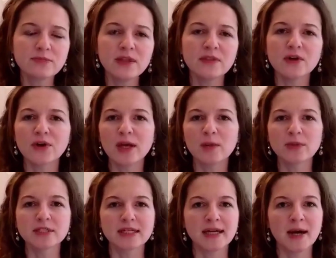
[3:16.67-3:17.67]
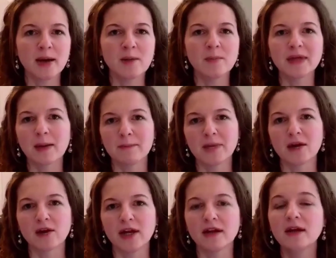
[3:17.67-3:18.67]
that are able to come, get
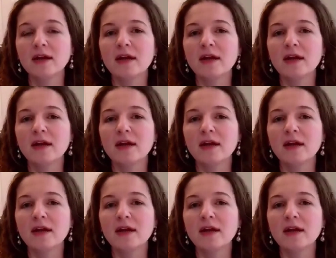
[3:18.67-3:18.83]
married,